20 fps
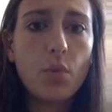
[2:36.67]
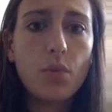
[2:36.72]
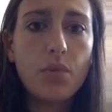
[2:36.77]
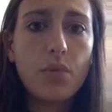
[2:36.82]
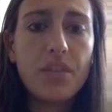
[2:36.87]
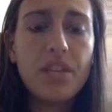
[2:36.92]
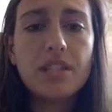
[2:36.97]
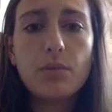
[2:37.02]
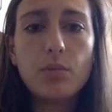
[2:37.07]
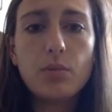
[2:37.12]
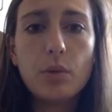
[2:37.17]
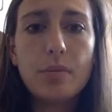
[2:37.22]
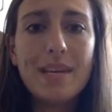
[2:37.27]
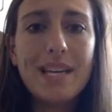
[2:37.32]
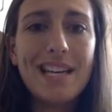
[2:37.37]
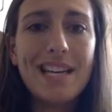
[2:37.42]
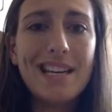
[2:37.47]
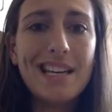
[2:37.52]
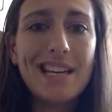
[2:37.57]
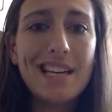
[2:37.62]
This would
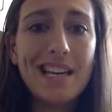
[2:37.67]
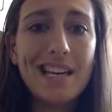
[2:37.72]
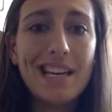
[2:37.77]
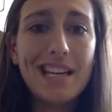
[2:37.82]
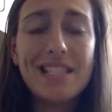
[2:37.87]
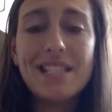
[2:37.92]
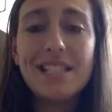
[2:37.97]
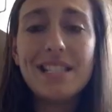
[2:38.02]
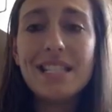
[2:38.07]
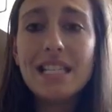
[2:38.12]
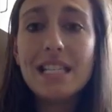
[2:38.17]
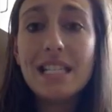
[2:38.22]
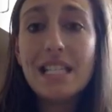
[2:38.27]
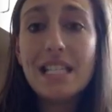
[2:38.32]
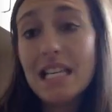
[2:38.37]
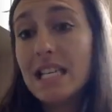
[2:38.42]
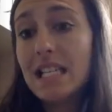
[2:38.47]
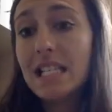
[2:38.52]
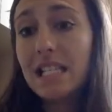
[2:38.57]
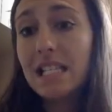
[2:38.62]
be a
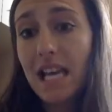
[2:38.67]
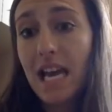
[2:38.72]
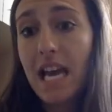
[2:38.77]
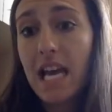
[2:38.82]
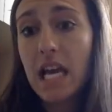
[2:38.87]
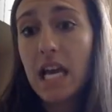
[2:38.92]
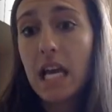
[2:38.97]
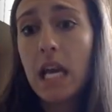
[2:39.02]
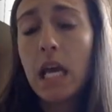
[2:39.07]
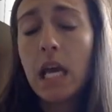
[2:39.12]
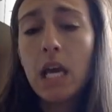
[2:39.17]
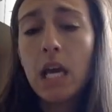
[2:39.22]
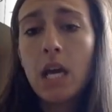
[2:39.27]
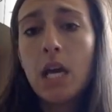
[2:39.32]
CT scan.